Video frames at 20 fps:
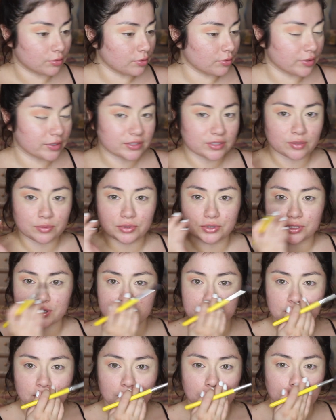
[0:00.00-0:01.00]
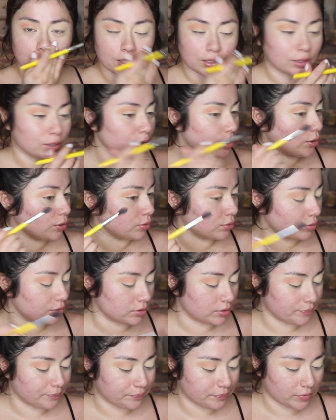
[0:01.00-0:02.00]
Oh, this could be just like
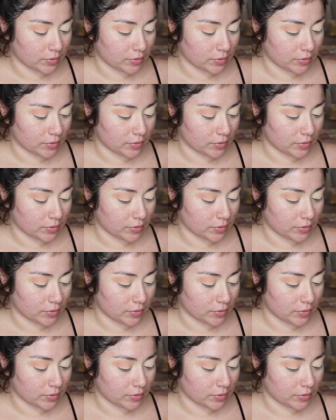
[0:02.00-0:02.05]
alone.